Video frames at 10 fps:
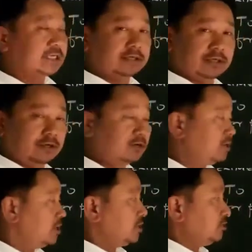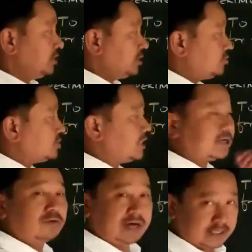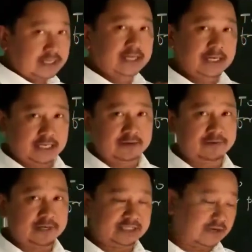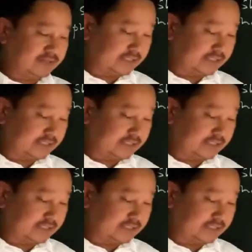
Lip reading: you need to take one leaf. As I was